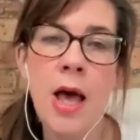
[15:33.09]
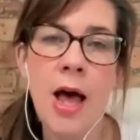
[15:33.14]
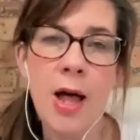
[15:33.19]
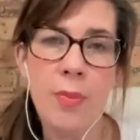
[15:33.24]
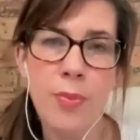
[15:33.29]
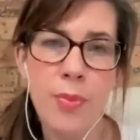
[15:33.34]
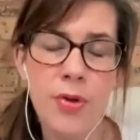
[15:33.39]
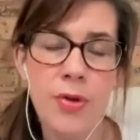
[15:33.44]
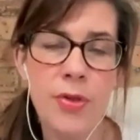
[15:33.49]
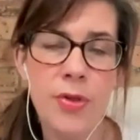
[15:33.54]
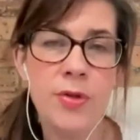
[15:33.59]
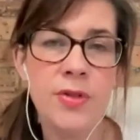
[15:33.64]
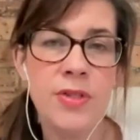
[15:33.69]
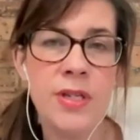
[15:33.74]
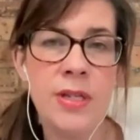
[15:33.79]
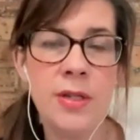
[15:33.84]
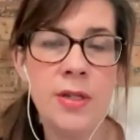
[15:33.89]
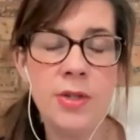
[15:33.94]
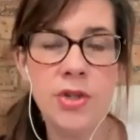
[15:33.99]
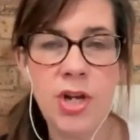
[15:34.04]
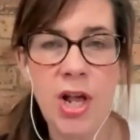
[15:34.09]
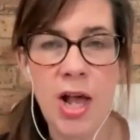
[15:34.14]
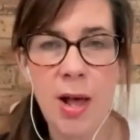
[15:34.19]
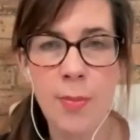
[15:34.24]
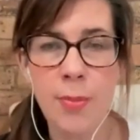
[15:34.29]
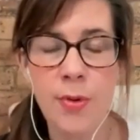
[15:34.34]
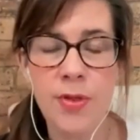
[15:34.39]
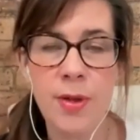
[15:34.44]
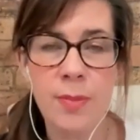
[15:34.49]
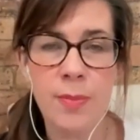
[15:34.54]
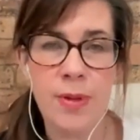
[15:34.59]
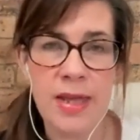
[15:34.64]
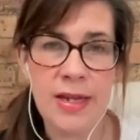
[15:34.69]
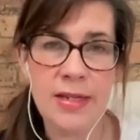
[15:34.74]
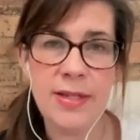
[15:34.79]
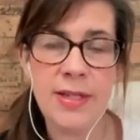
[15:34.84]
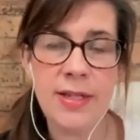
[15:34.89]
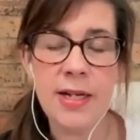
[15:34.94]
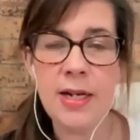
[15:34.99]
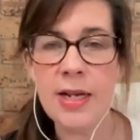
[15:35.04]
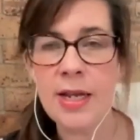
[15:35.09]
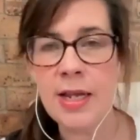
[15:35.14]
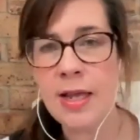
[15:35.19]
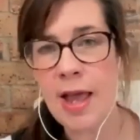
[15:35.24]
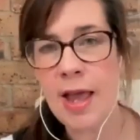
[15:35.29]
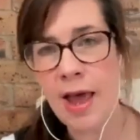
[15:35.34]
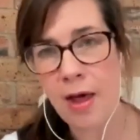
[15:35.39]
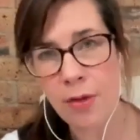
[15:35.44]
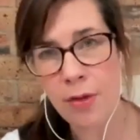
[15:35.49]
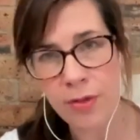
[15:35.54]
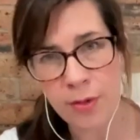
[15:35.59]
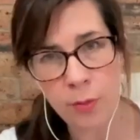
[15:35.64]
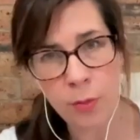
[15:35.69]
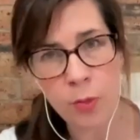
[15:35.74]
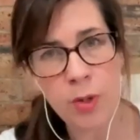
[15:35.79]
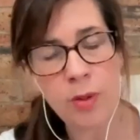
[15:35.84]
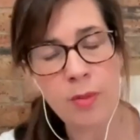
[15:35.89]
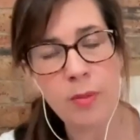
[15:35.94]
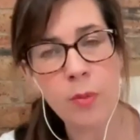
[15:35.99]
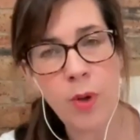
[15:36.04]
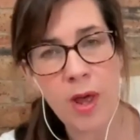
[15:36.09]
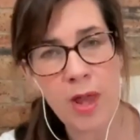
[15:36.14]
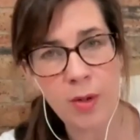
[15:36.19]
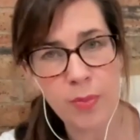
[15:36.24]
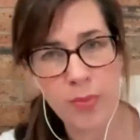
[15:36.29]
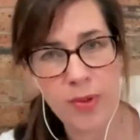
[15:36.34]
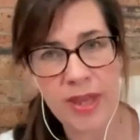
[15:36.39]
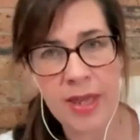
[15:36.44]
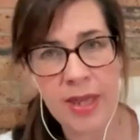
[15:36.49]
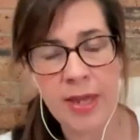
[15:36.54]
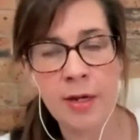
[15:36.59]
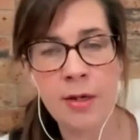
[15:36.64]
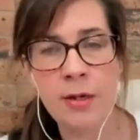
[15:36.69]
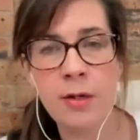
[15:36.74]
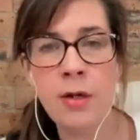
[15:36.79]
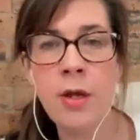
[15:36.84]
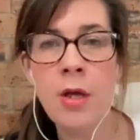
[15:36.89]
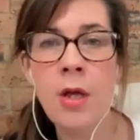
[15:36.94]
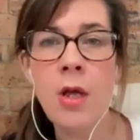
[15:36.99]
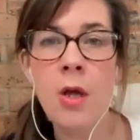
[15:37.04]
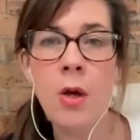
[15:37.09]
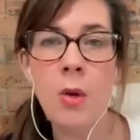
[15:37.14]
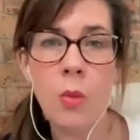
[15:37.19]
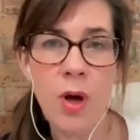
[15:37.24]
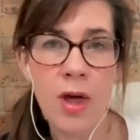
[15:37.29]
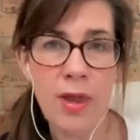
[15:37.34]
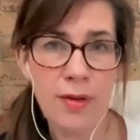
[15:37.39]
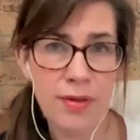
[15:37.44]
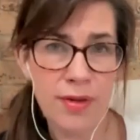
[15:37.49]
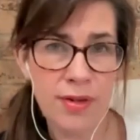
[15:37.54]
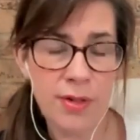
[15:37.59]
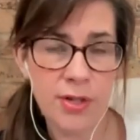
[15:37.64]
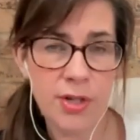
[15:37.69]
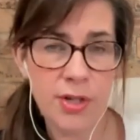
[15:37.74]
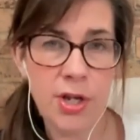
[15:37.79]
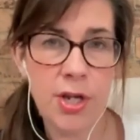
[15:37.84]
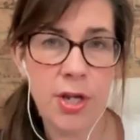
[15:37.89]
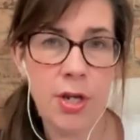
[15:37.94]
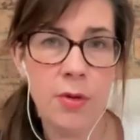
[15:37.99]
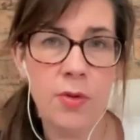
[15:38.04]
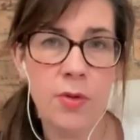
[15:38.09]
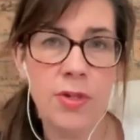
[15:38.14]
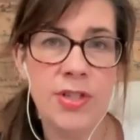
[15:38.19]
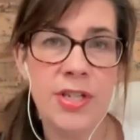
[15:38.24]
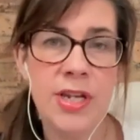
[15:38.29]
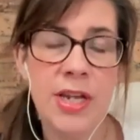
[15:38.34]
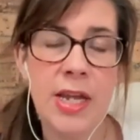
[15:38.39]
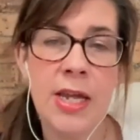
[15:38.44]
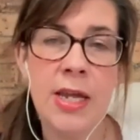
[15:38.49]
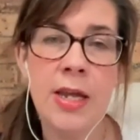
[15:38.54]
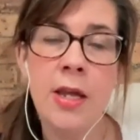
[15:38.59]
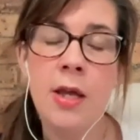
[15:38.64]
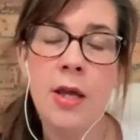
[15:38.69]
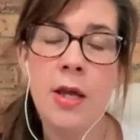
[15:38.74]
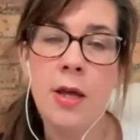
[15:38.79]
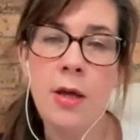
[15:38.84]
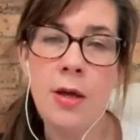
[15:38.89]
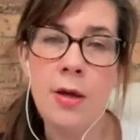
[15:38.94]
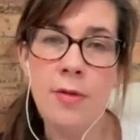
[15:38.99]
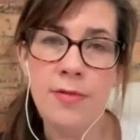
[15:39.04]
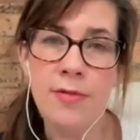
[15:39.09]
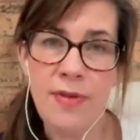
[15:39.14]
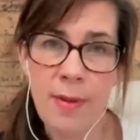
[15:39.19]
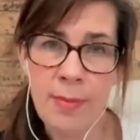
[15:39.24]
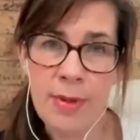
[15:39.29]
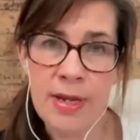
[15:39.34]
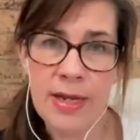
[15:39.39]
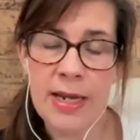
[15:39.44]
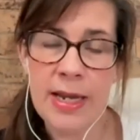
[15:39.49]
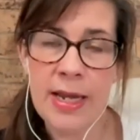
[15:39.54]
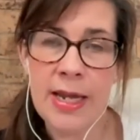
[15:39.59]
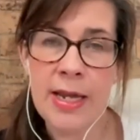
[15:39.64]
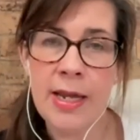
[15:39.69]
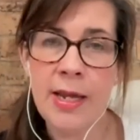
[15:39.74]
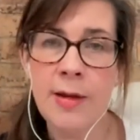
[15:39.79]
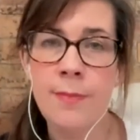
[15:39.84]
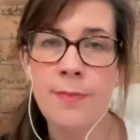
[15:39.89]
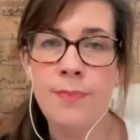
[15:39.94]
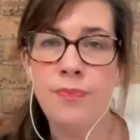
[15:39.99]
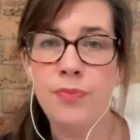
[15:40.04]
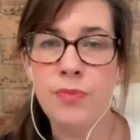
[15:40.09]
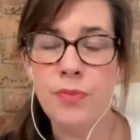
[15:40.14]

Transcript: I'll put those in the chat, but they're basically health and well-being, wealth and security, family,